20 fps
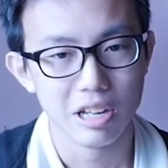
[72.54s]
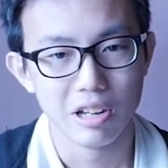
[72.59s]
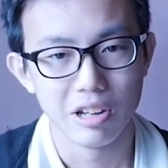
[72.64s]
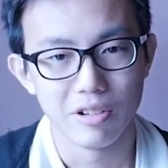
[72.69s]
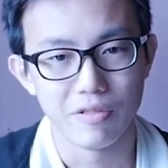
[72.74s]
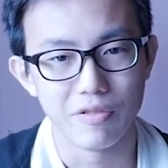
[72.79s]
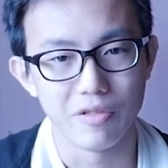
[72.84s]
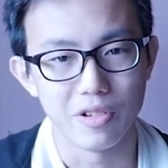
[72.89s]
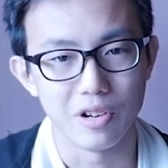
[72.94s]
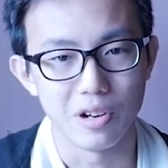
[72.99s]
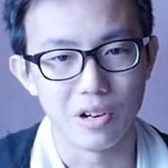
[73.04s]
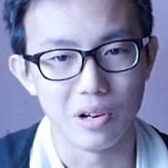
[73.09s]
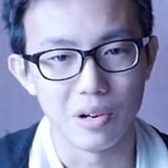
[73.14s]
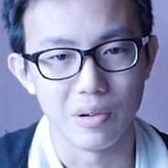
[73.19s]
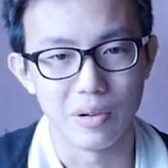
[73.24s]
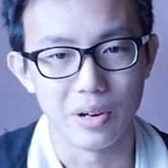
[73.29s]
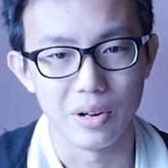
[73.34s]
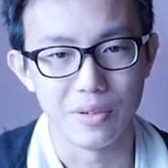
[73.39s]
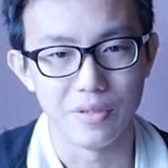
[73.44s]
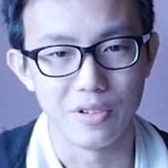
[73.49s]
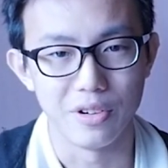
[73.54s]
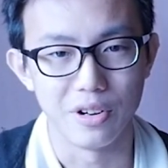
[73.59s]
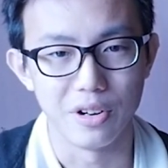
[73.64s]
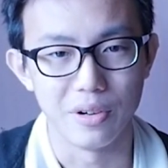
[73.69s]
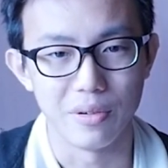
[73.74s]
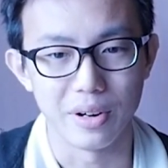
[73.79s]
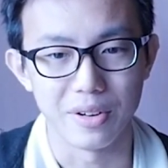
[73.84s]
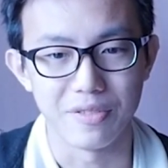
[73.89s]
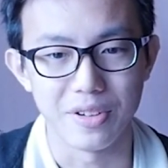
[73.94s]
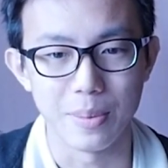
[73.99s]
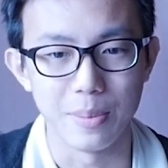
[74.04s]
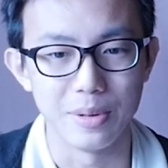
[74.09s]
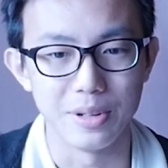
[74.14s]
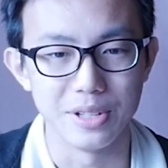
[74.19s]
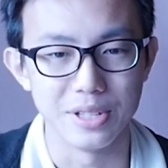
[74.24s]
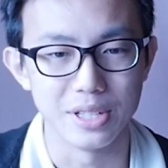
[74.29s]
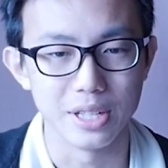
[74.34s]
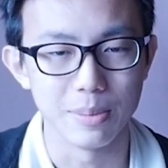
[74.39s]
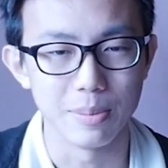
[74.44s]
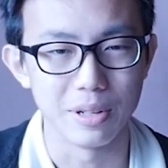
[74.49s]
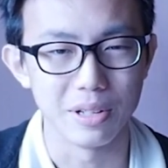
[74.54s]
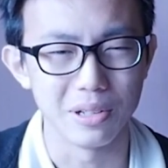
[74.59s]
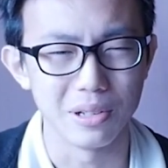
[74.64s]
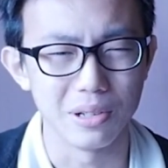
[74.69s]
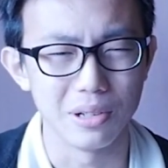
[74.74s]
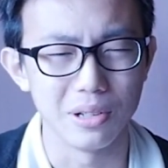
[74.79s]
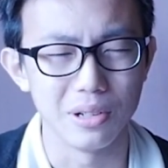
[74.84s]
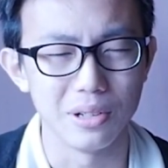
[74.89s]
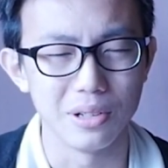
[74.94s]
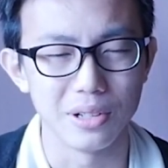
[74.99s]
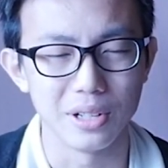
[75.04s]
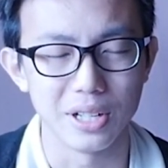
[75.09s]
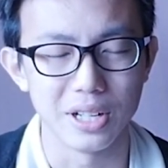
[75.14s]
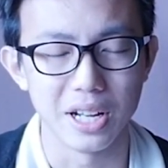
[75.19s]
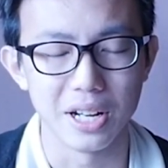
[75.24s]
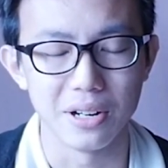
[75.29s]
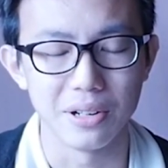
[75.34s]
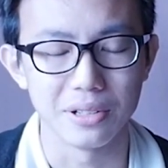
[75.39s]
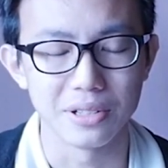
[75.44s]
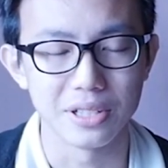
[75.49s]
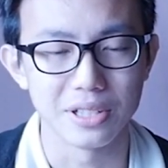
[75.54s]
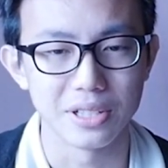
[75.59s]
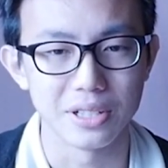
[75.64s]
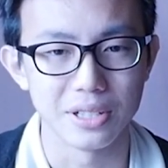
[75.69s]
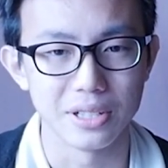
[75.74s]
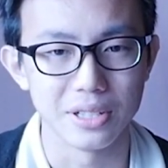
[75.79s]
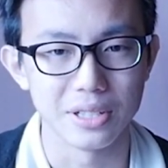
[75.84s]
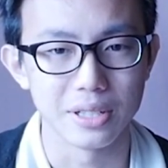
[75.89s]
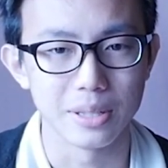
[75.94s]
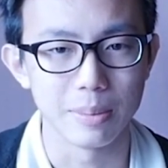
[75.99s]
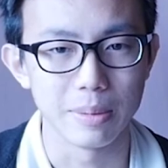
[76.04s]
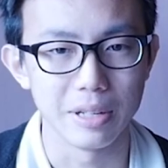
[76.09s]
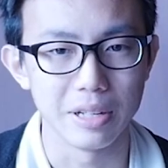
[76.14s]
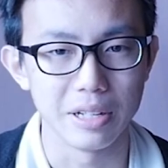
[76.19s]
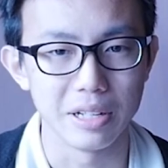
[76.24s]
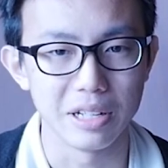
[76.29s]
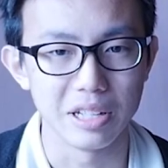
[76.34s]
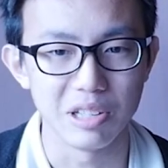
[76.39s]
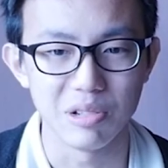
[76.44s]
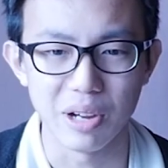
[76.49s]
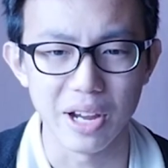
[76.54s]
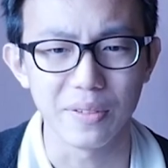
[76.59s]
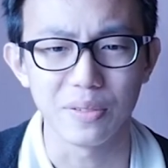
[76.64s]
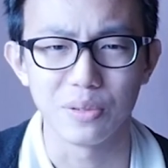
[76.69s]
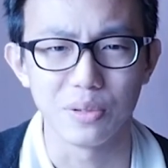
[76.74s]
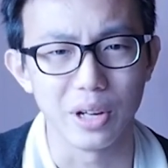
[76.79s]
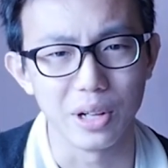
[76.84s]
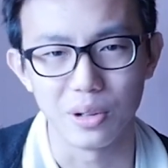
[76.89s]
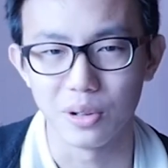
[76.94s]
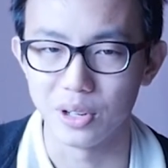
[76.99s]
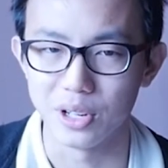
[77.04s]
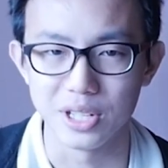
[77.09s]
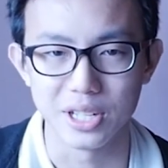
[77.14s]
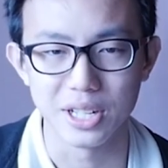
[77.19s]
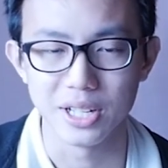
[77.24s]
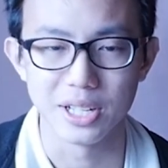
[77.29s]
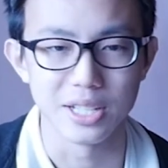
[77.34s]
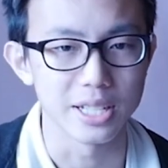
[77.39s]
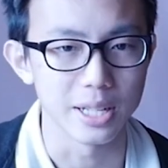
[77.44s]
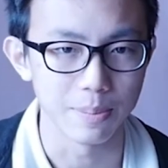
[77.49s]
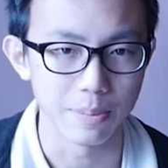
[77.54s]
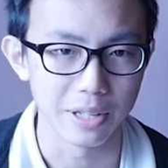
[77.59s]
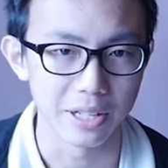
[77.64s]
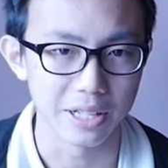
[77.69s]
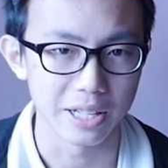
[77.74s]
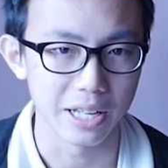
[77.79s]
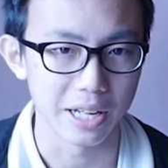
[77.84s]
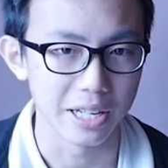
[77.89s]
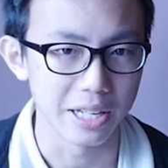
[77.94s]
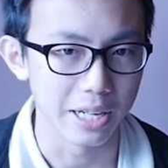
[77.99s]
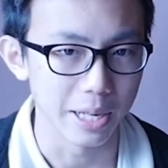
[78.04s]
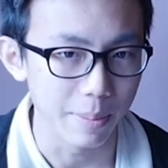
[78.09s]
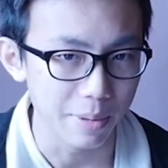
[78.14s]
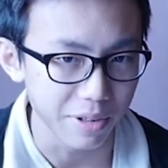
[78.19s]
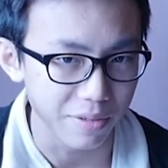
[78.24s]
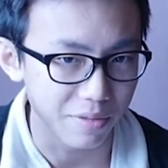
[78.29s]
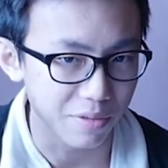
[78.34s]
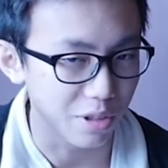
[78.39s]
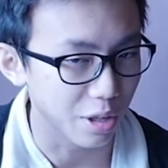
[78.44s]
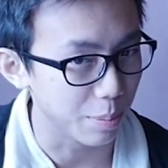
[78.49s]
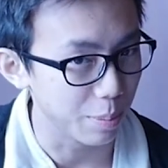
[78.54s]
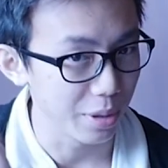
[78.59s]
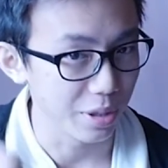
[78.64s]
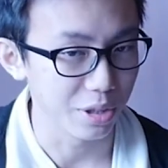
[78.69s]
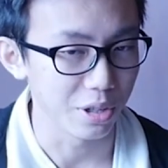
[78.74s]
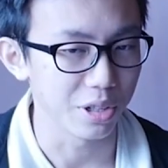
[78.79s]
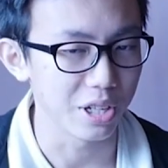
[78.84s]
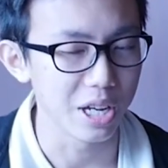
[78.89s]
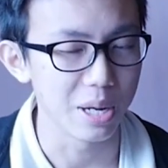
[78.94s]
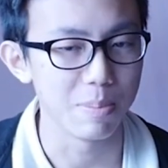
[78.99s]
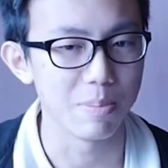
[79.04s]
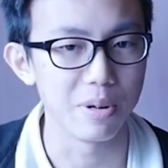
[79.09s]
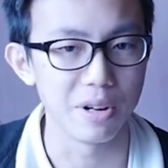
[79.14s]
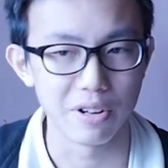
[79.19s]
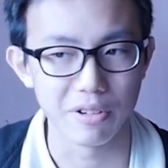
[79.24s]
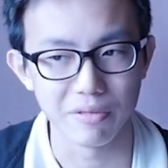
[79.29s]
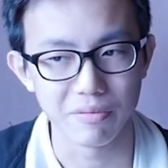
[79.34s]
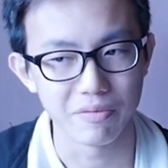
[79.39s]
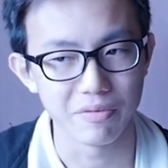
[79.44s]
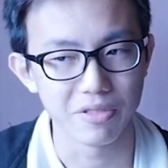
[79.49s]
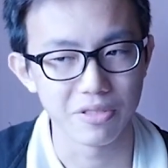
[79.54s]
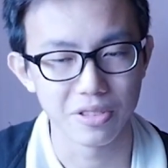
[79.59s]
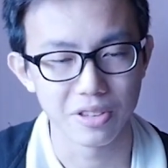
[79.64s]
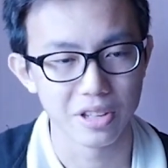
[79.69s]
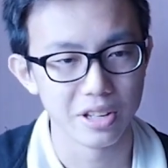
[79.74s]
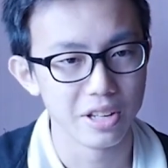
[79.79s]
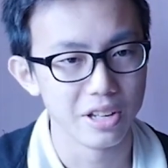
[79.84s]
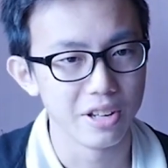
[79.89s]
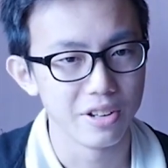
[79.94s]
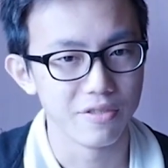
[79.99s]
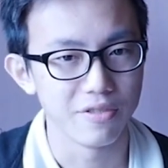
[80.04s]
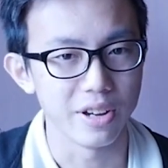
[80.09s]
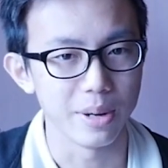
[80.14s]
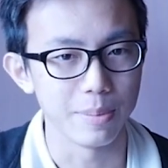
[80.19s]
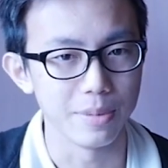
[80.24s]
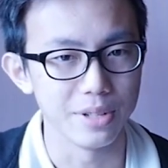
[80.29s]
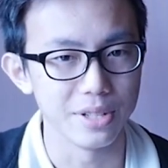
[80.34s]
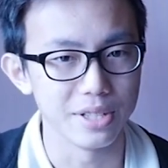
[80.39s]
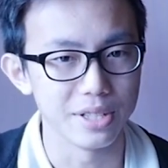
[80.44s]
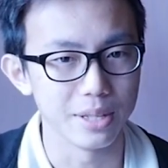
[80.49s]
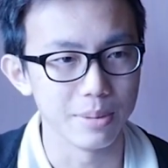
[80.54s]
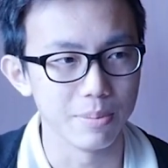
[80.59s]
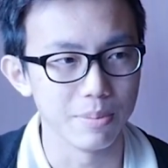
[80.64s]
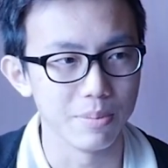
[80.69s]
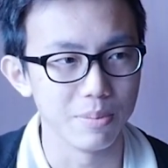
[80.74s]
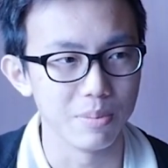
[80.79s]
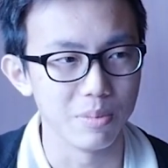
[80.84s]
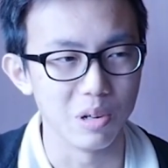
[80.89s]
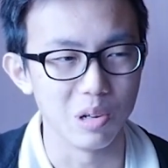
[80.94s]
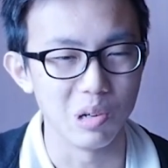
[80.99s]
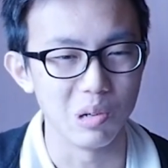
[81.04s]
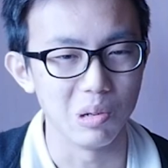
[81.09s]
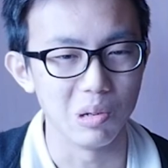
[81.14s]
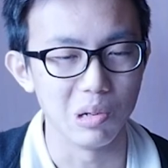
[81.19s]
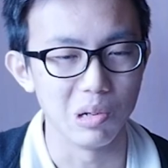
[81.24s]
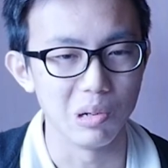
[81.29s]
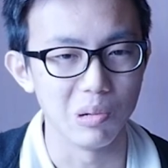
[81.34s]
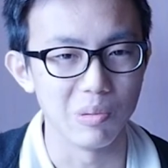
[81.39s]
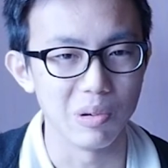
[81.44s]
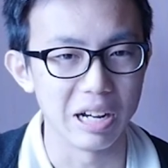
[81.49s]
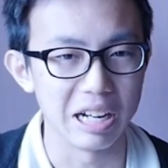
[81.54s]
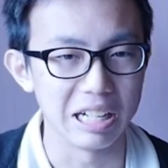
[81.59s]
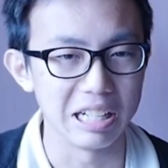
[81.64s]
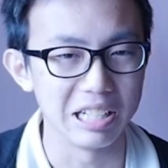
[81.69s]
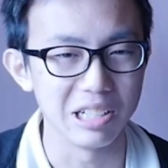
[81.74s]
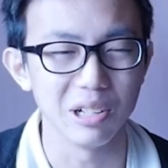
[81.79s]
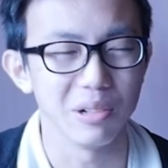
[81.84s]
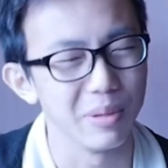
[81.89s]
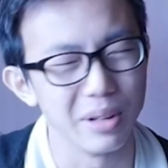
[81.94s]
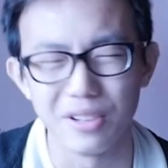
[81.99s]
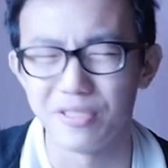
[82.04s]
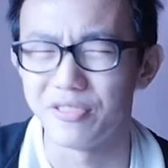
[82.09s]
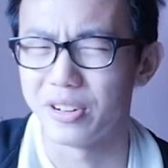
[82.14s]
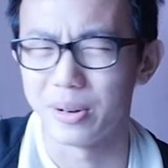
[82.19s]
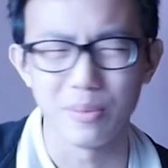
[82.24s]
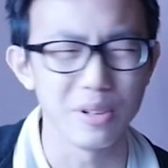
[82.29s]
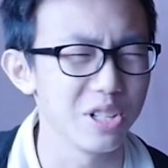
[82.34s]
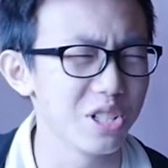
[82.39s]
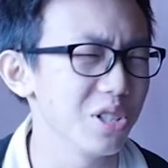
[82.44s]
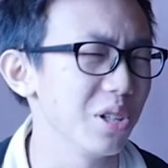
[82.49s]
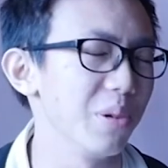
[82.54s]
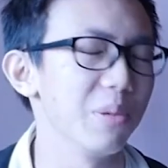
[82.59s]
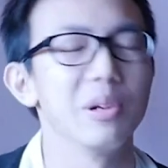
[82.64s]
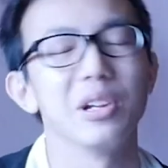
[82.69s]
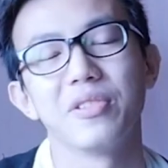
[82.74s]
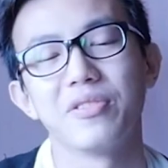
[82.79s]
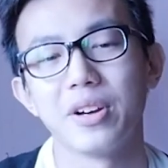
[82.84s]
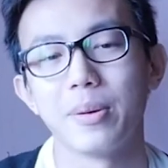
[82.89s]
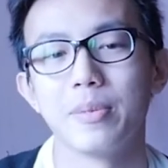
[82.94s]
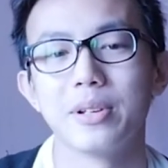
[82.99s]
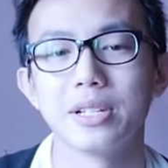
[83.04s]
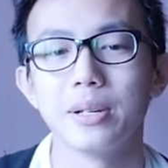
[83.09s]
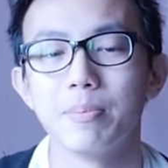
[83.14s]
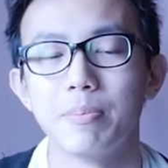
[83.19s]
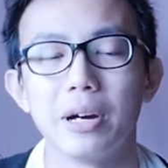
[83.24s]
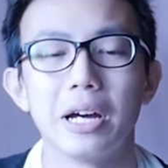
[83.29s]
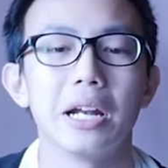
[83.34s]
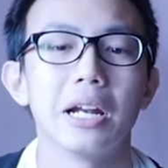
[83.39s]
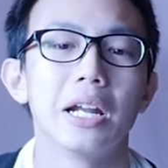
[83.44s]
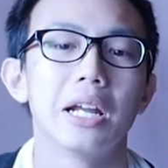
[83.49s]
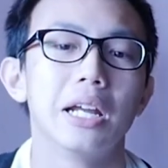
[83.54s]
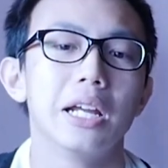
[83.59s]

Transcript: for what feminism and all that nonsense, I mean, you have to acknowledge that it is something done here. I mean, talking about feminism, or rather, it's not really feminism, but